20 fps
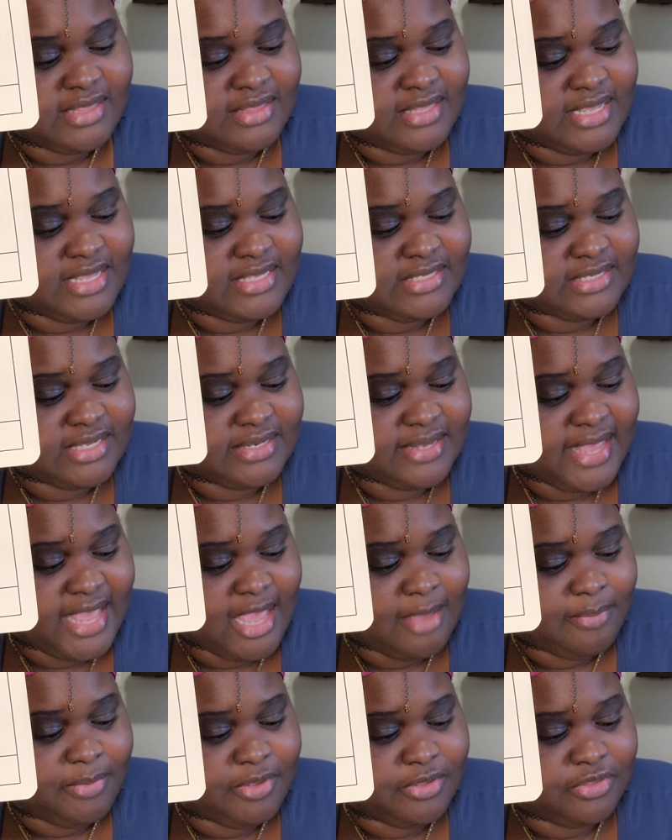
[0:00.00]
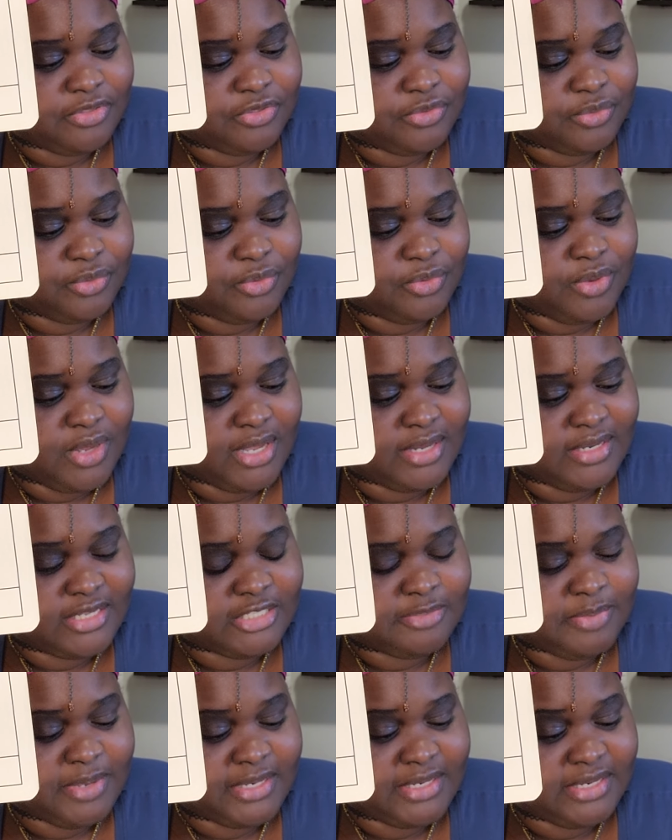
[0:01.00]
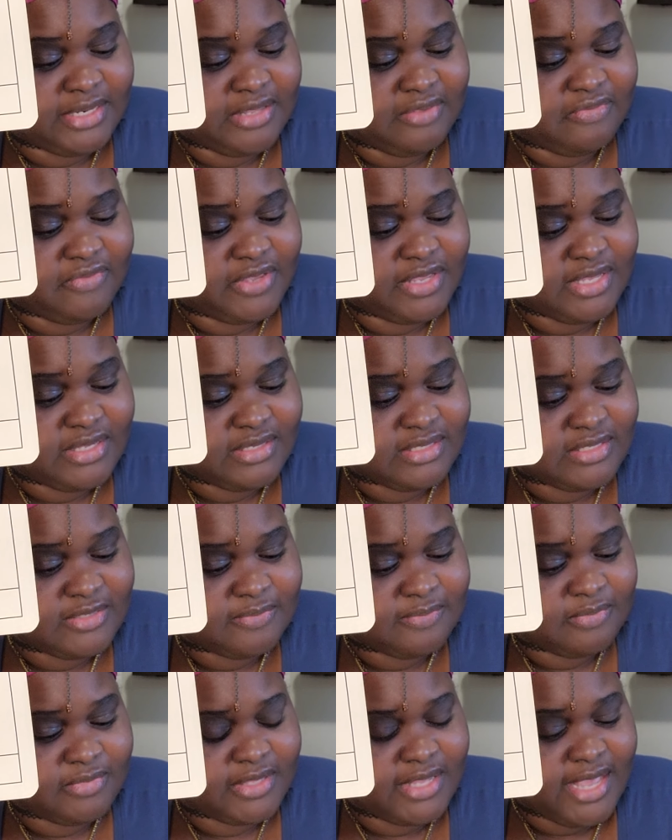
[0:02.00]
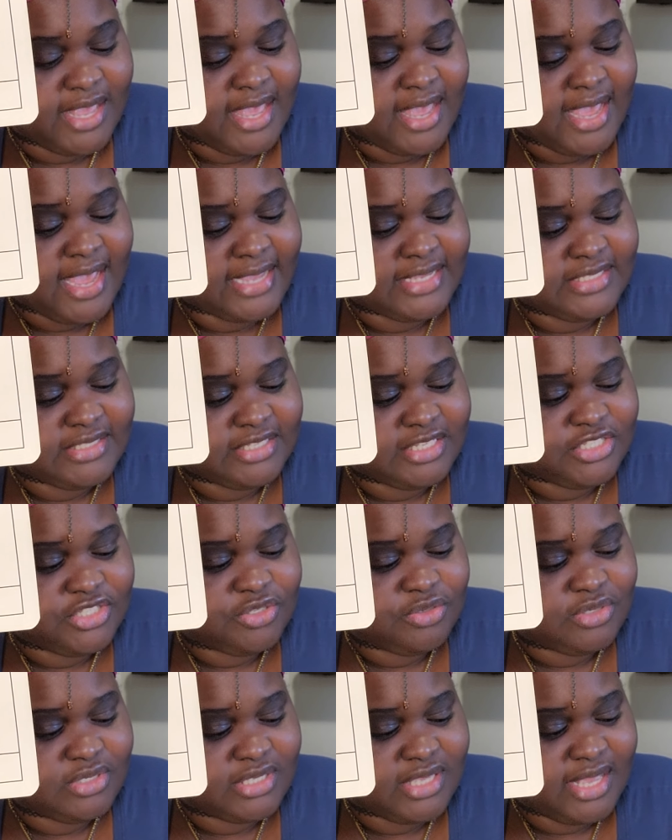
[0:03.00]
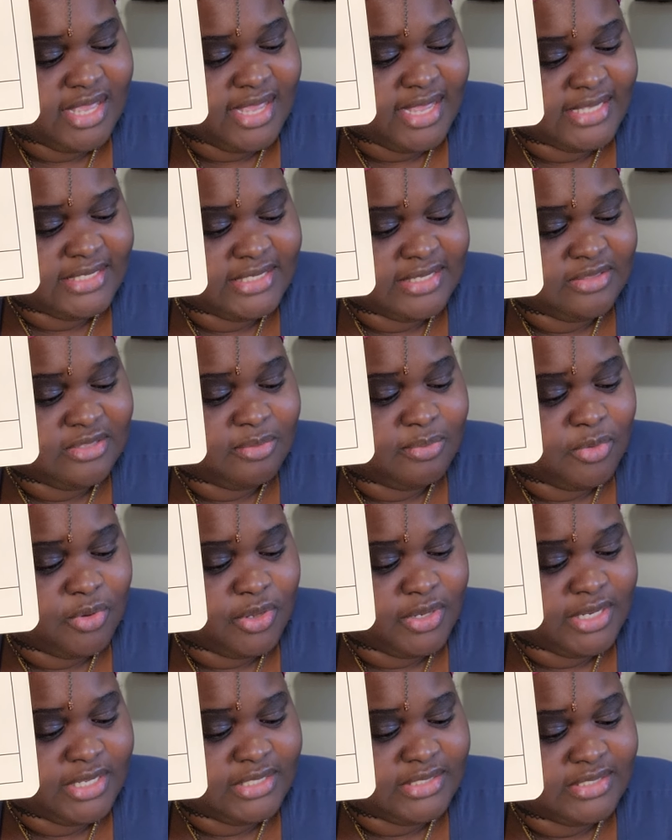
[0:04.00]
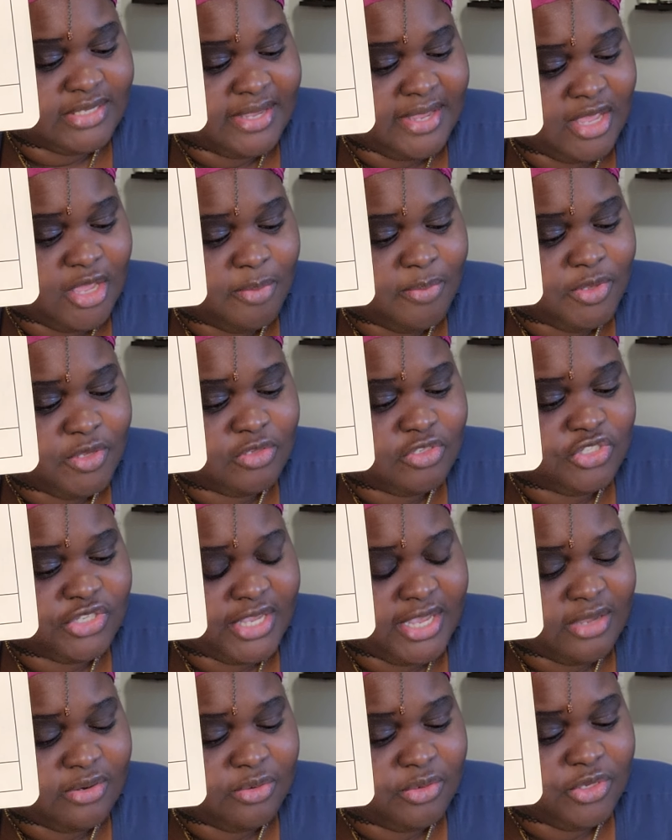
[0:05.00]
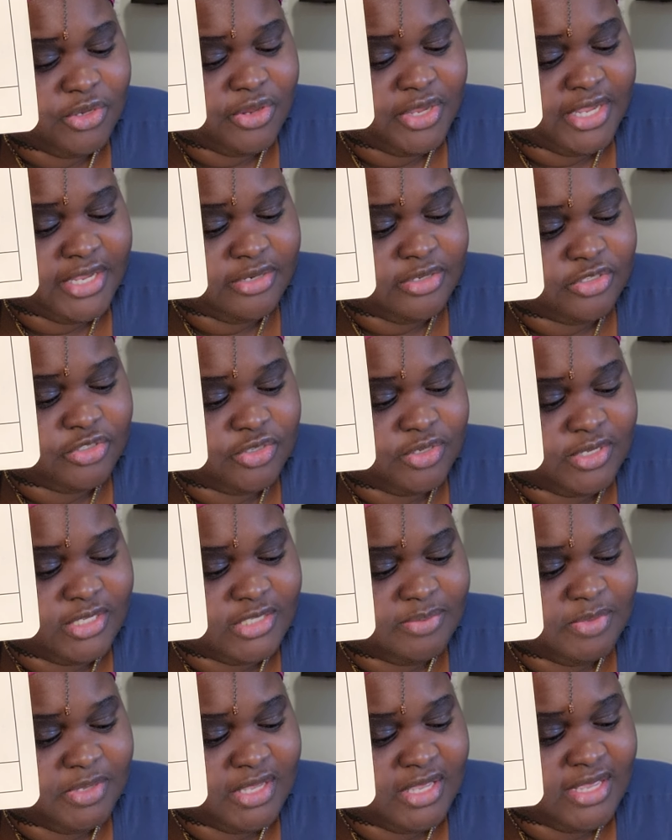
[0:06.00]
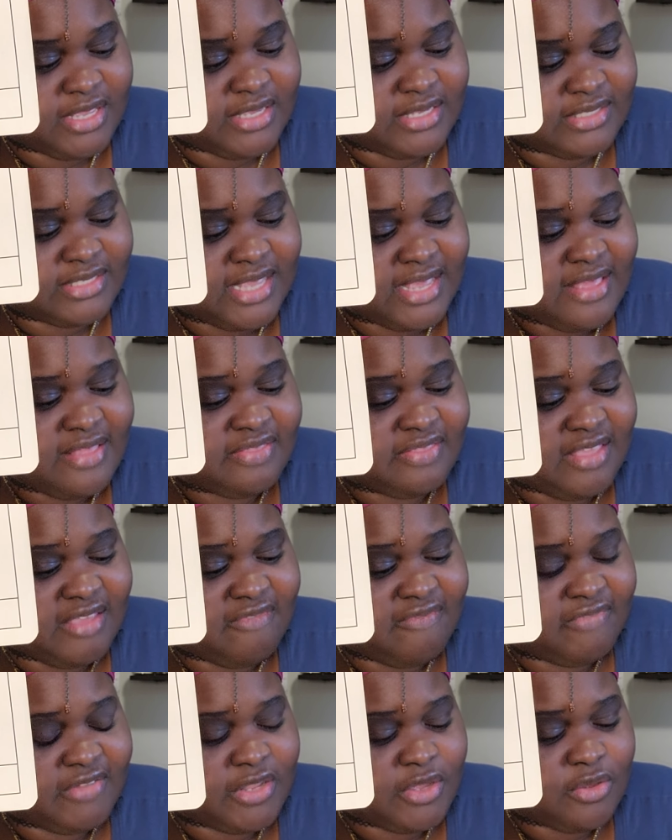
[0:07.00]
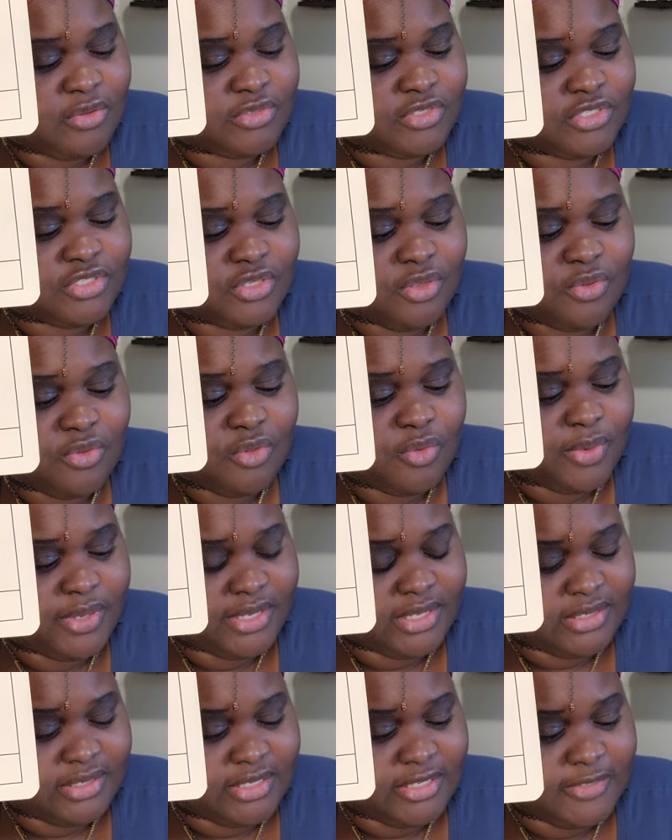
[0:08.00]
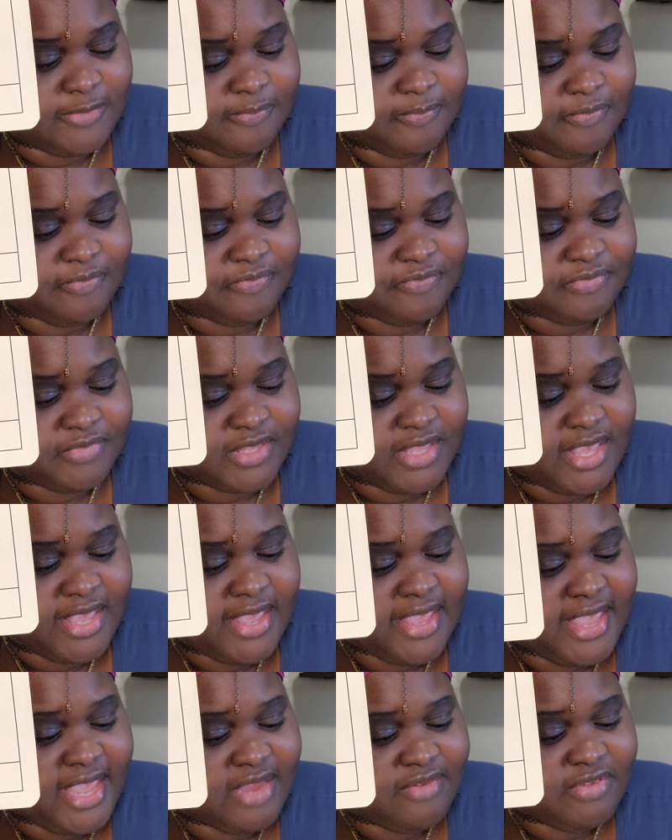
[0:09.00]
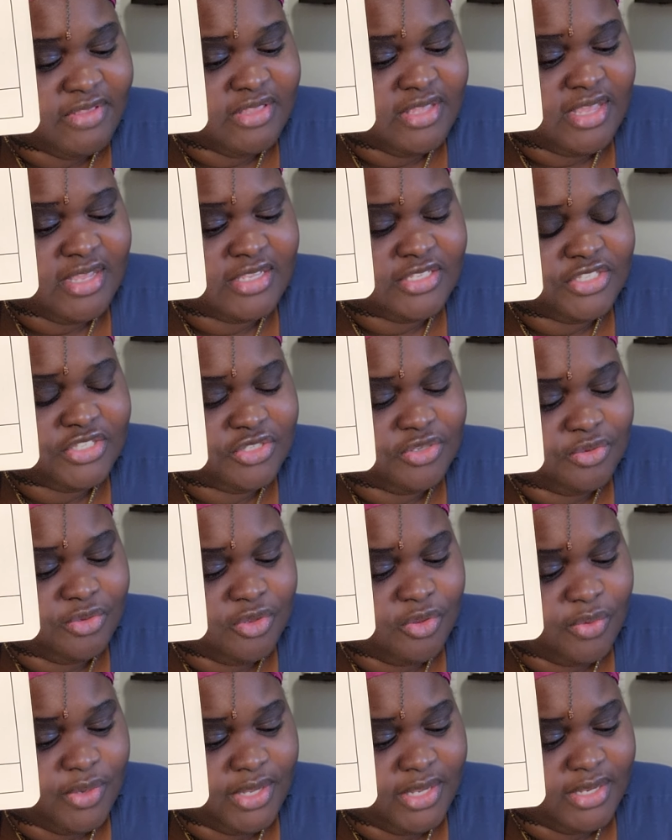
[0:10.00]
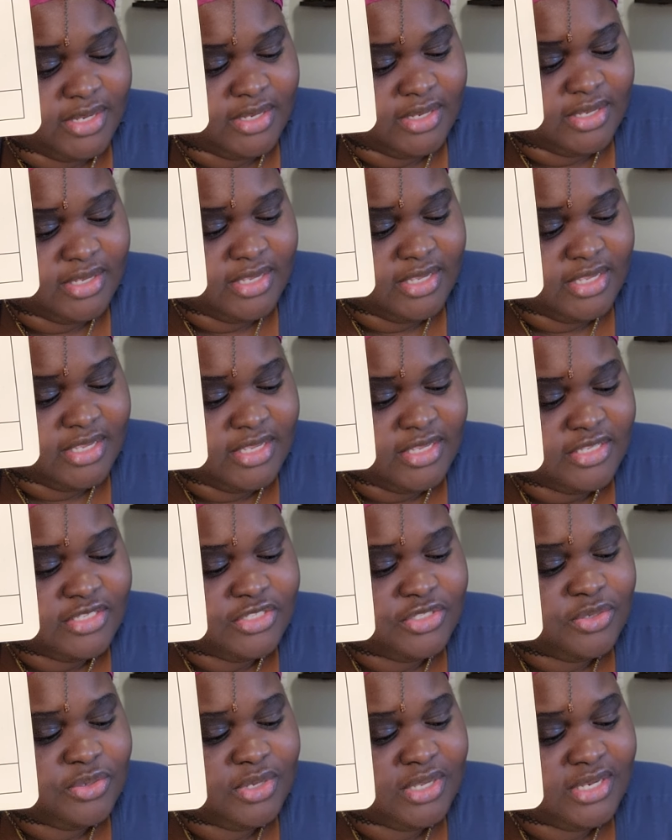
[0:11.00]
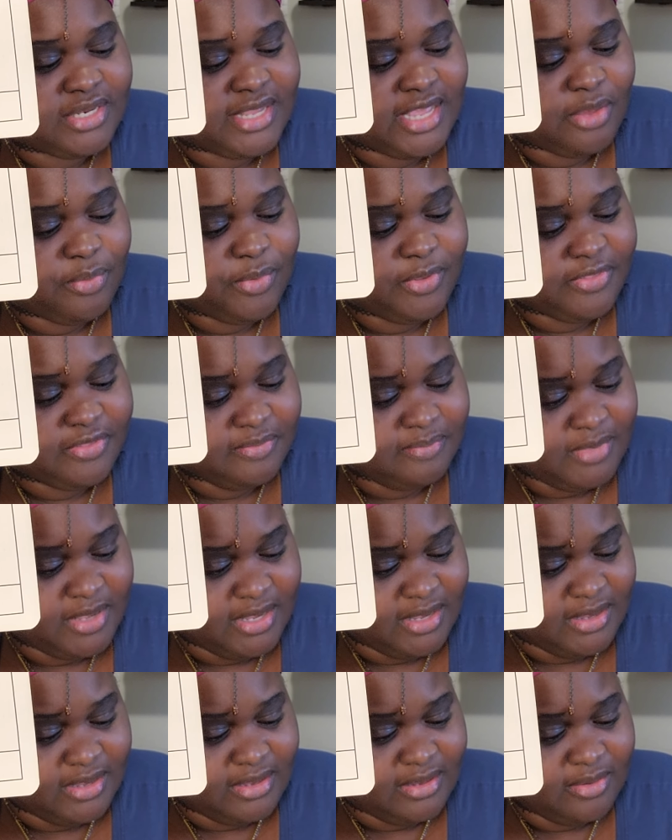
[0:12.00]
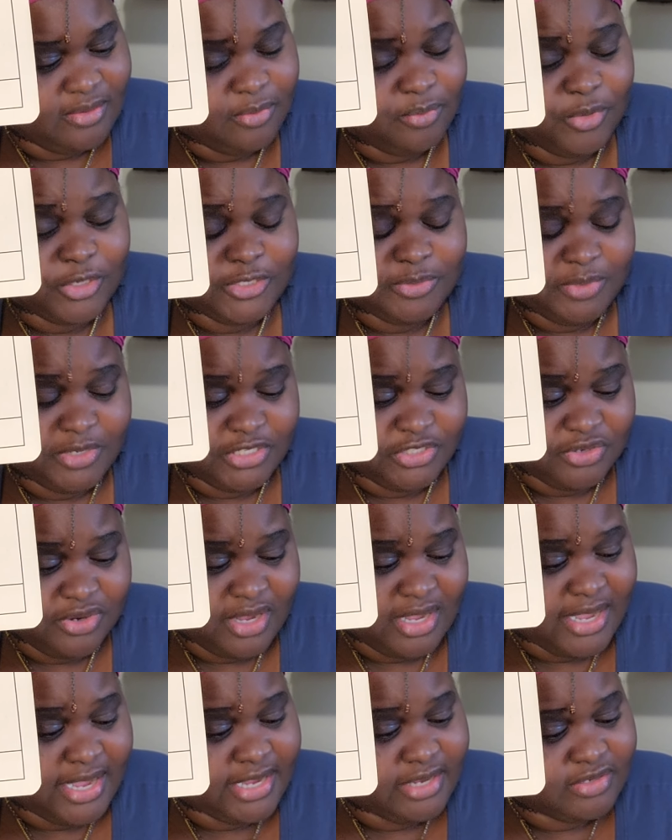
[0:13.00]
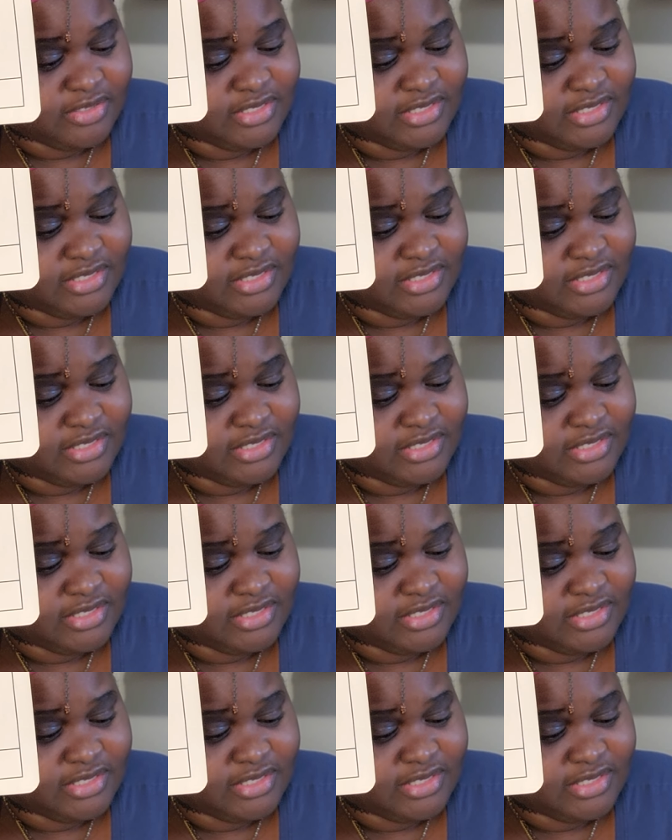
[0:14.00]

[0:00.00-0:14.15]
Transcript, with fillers: These can happen through unexpected events. I send you signs in the morning to help you channel your energies because they flow so quickly. Everything is too quick. To connect with me, which means your higher